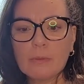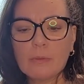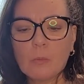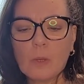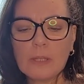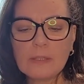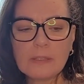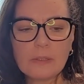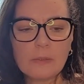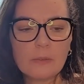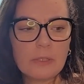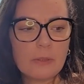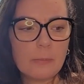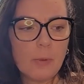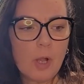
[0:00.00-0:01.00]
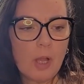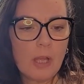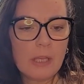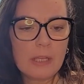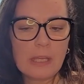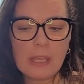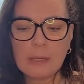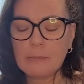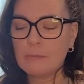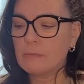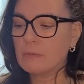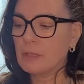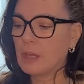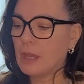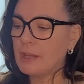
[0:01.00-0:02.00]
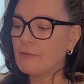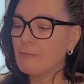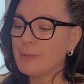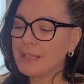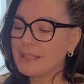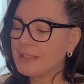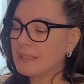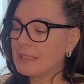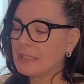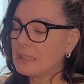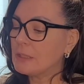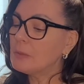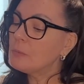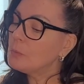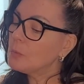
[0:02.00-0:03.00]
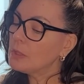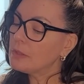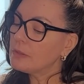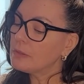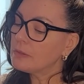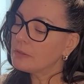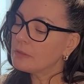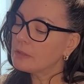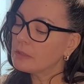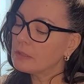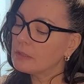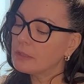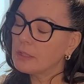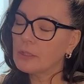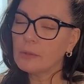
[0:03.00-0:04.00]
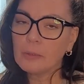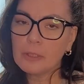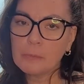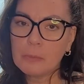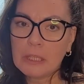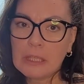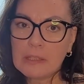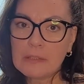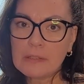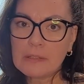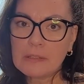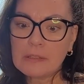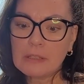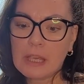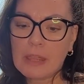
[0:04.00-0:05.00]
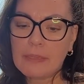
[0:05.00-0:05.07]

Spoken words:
the ones that are in the pond and kind of mixing it in with the aeroid mix.